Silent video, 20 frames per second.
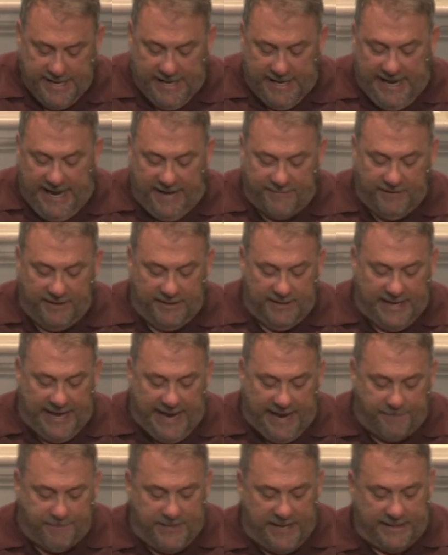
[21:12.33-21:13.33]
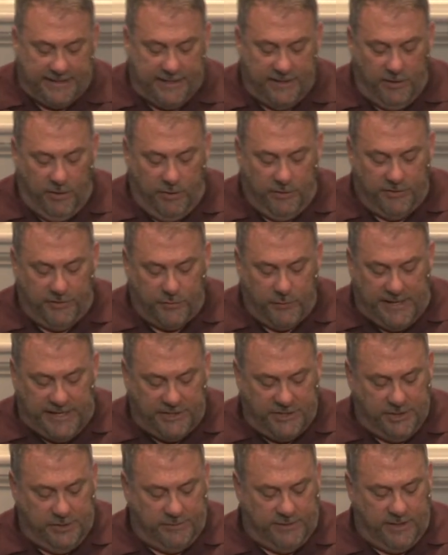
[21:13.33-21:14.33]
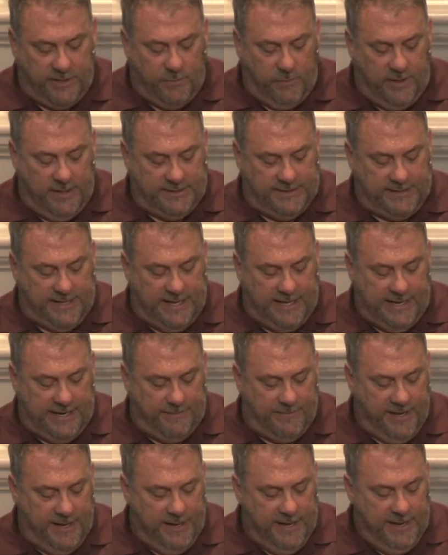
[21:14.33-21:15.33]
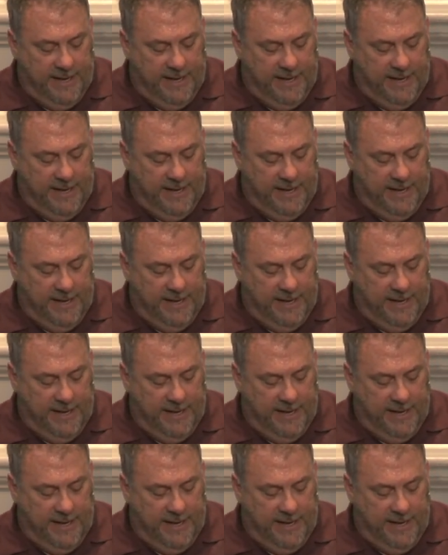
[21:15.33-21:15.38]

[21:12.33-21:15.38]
And have a lap that can hold 3 children at one time.